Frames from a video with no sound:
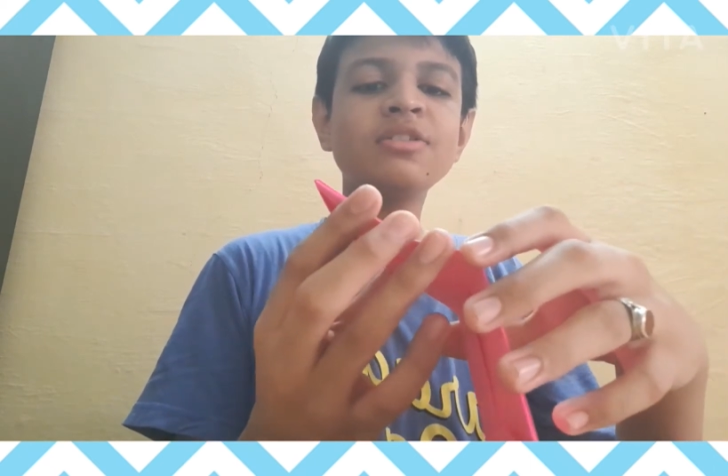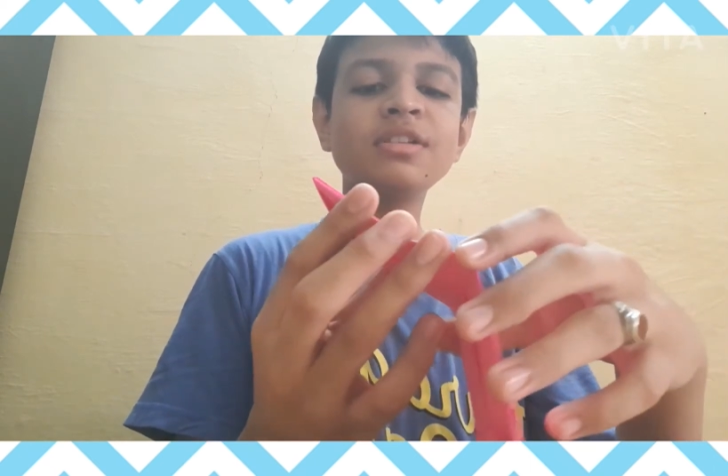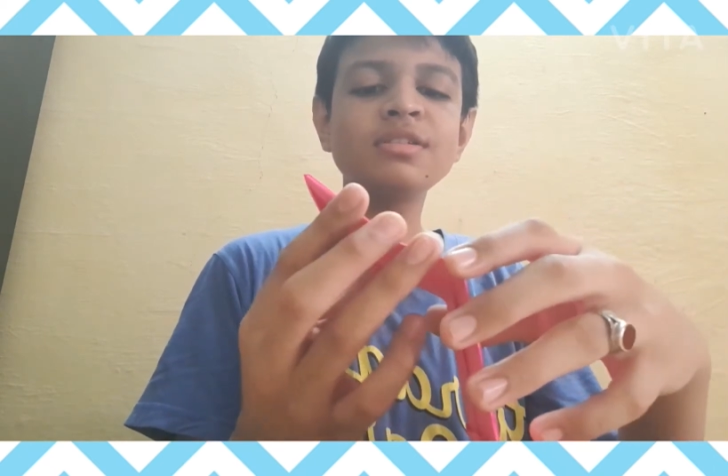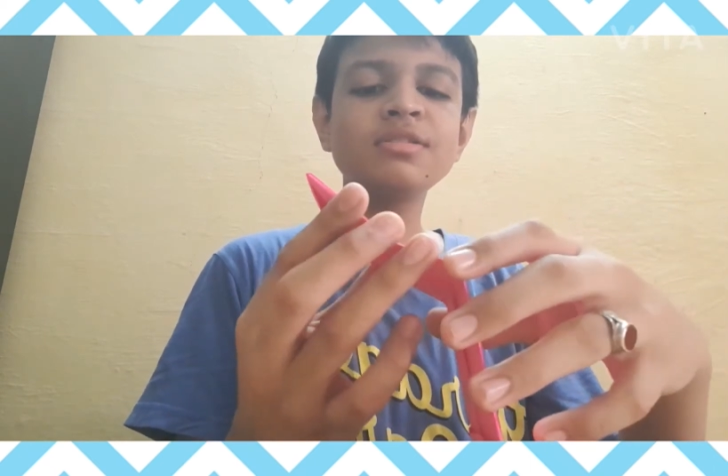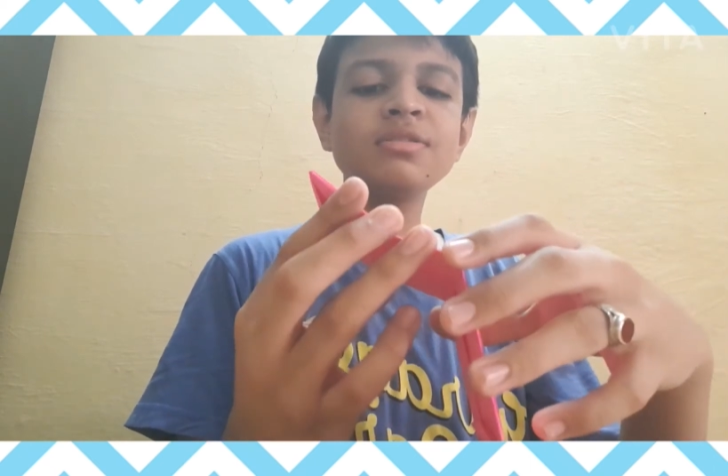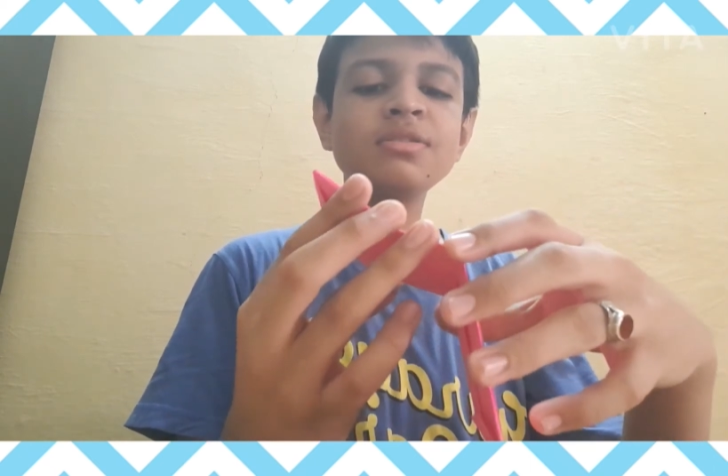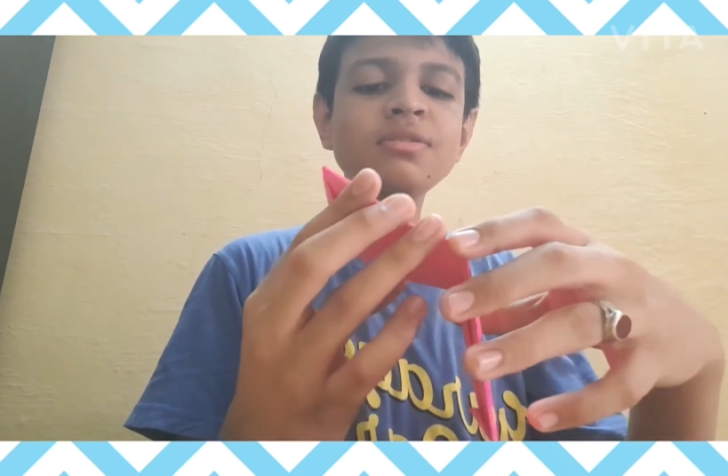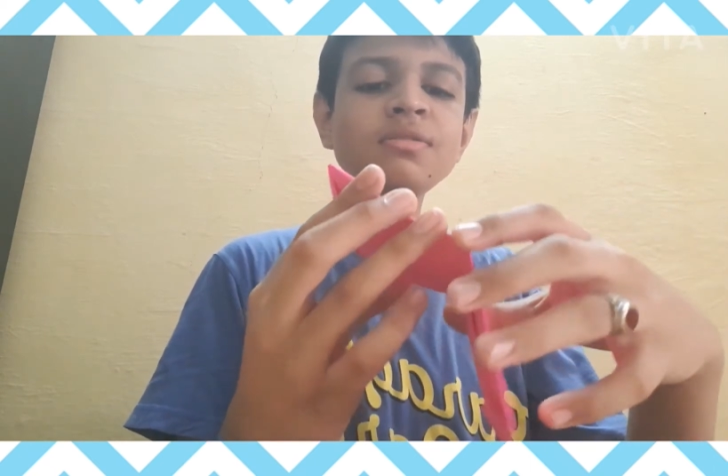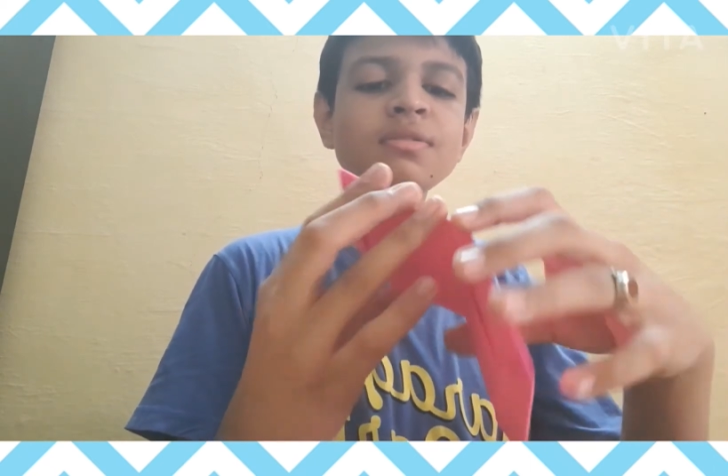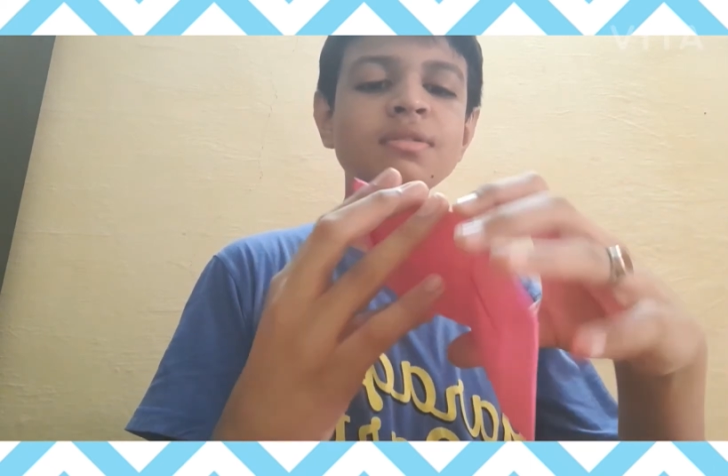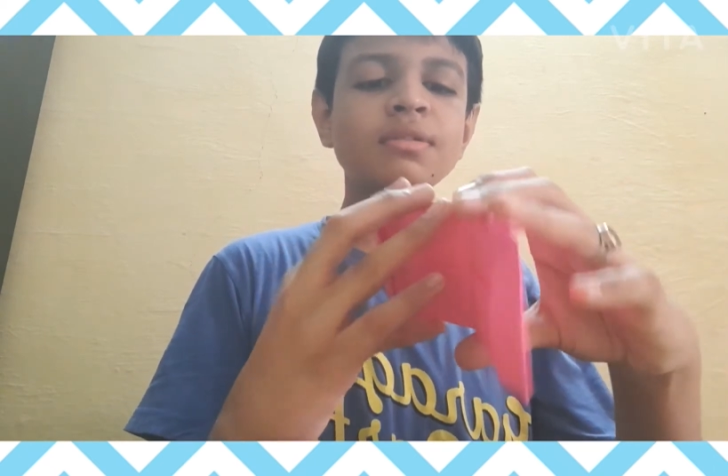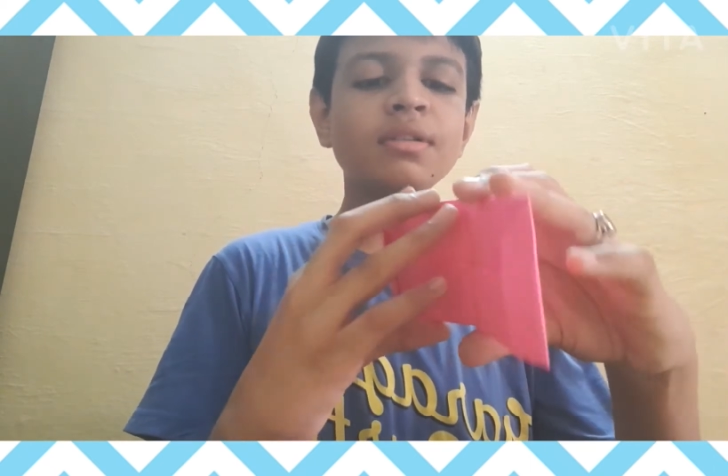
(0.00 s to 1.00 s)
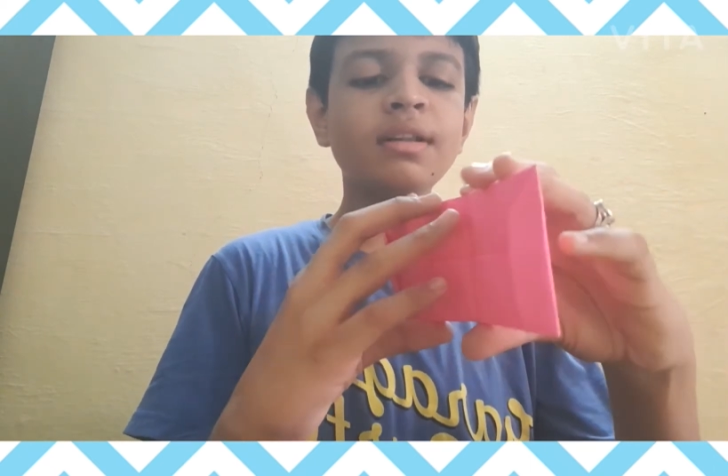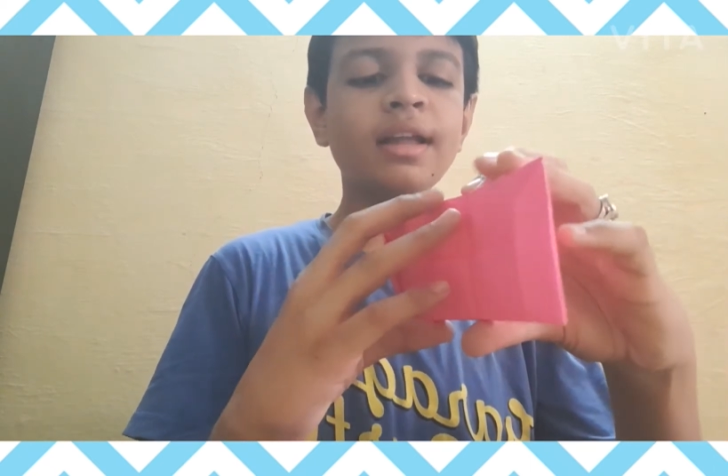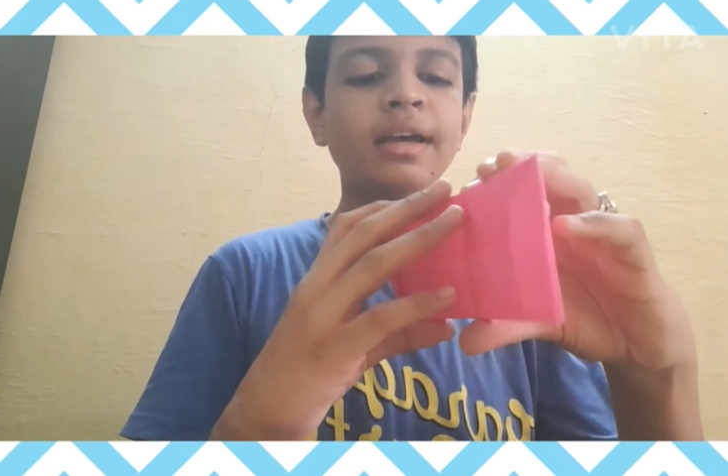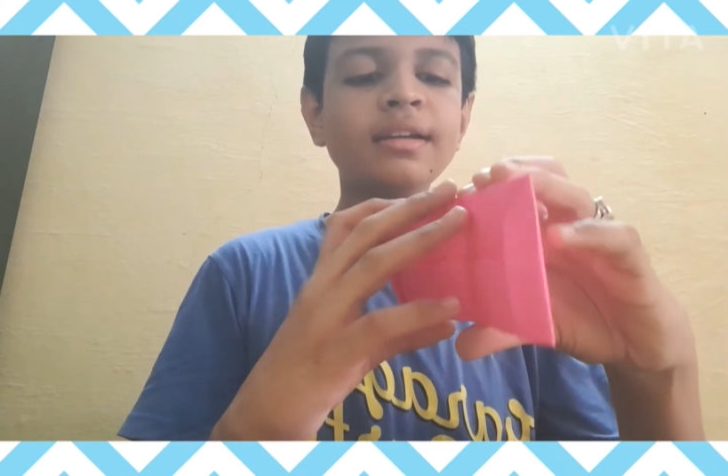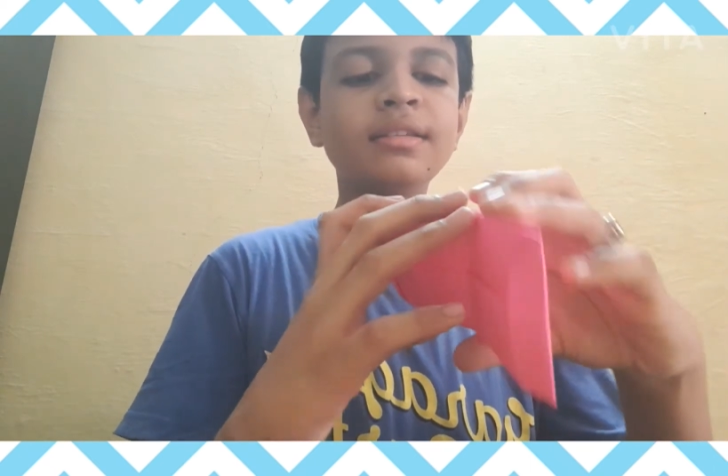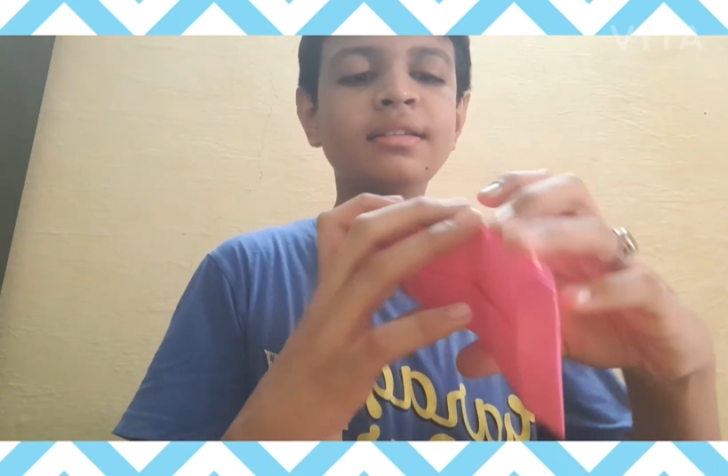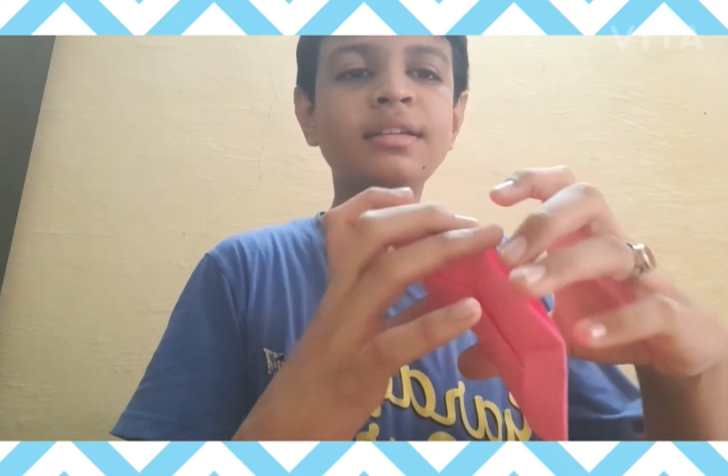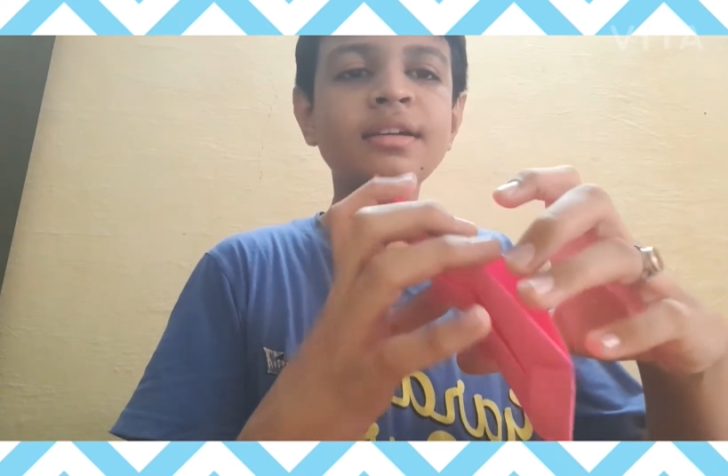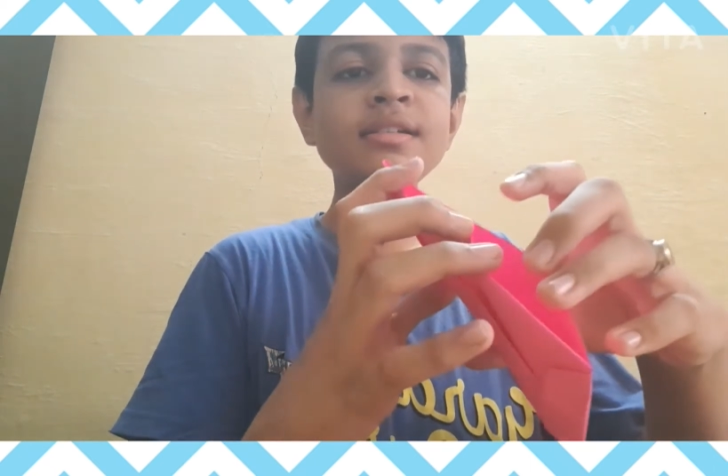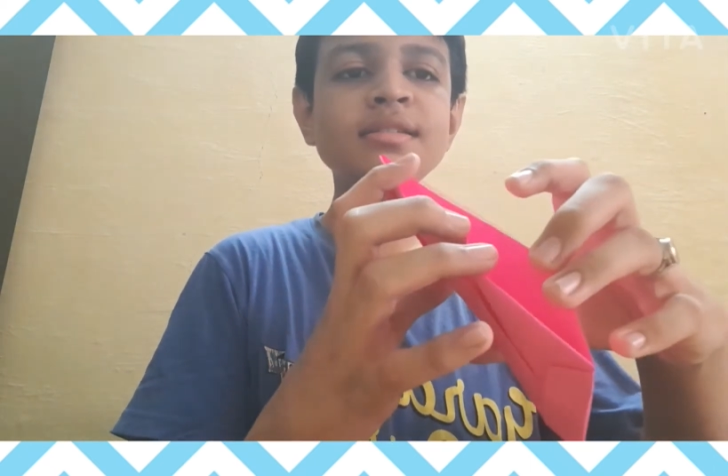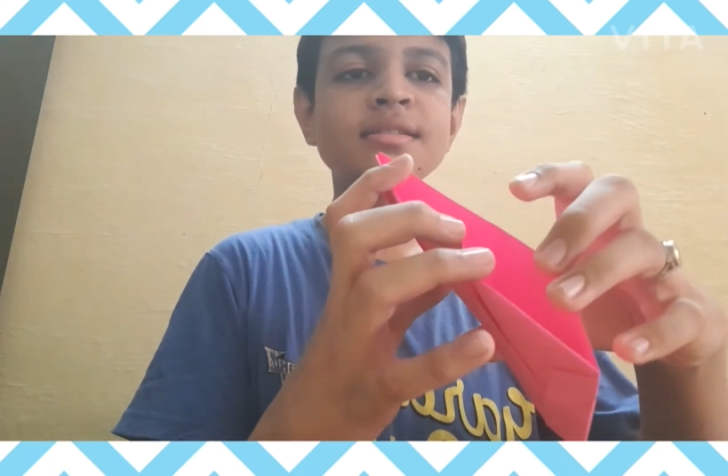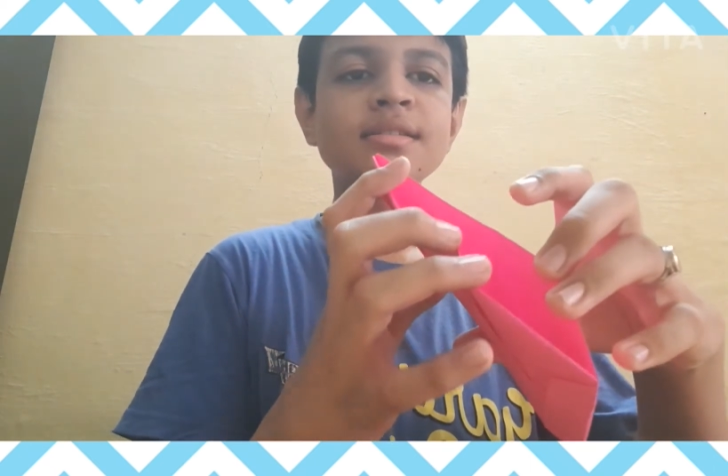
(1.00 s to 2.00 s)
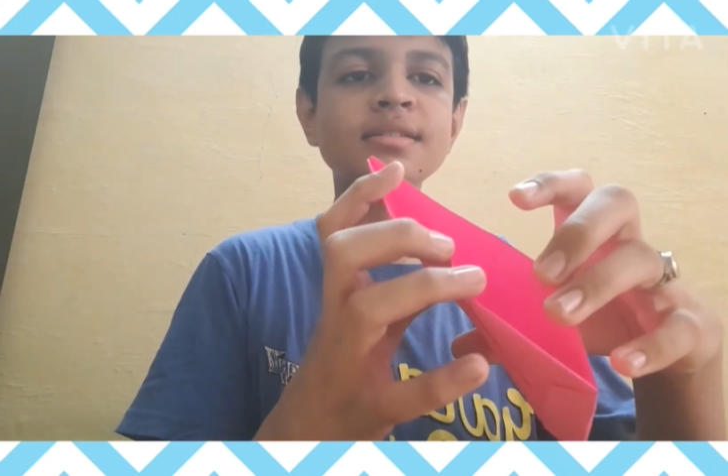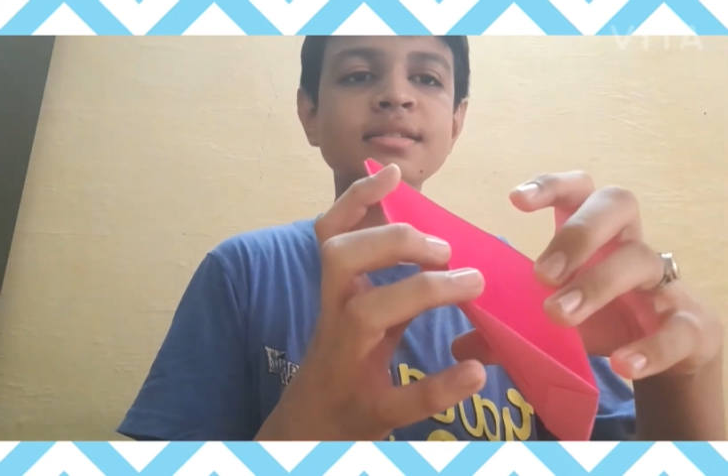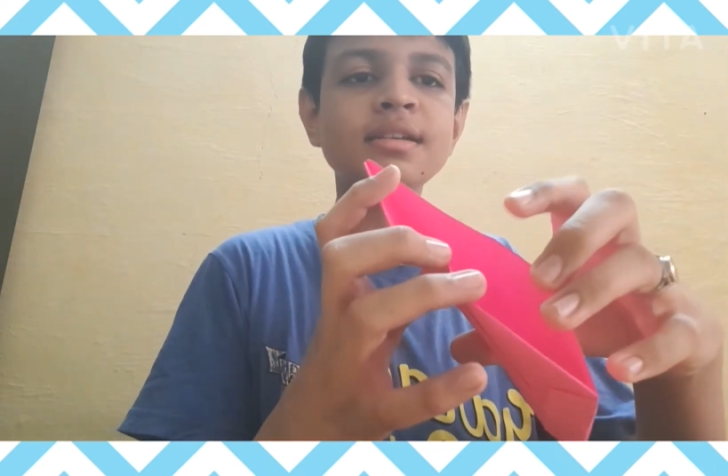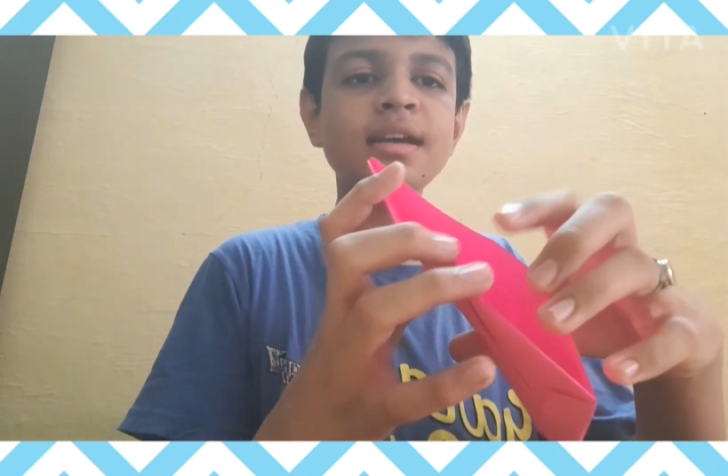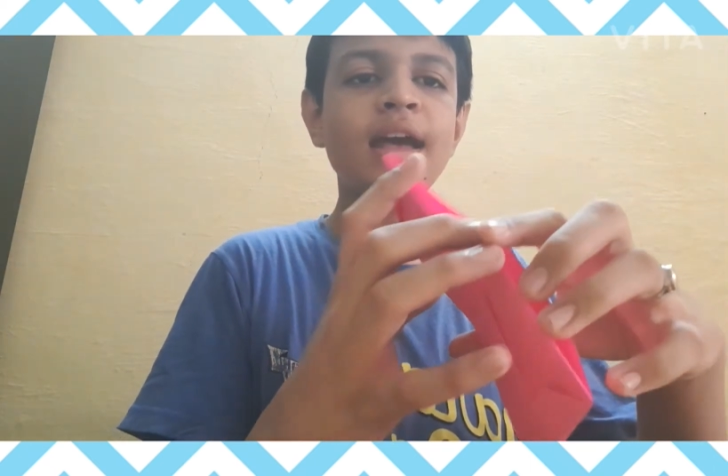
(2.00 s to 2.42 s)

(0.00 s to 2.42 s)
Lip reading: also like this,